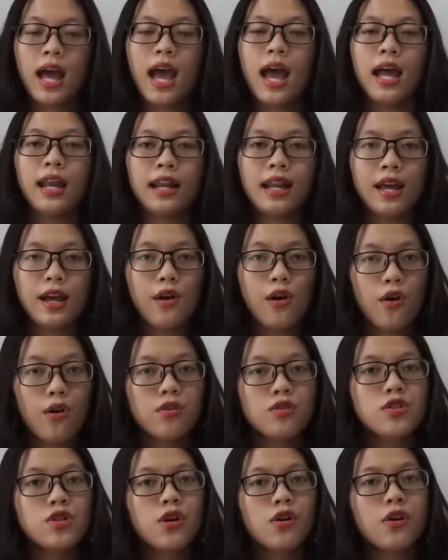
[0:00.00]
and they
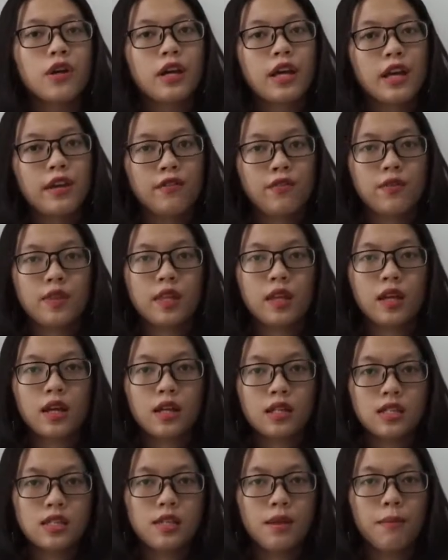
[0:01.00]
also give the
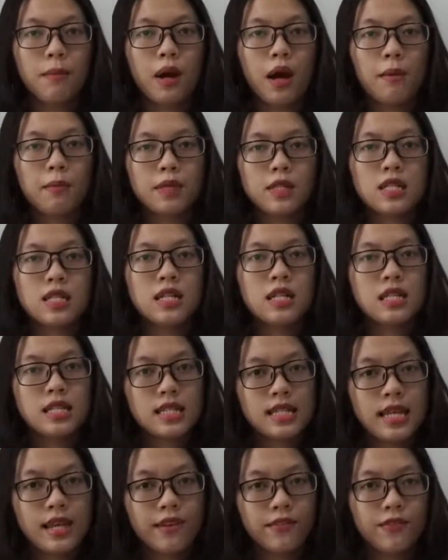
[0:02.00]
customer
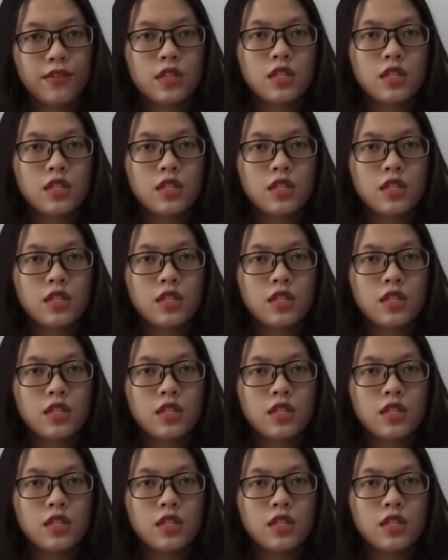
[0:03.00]
opportunity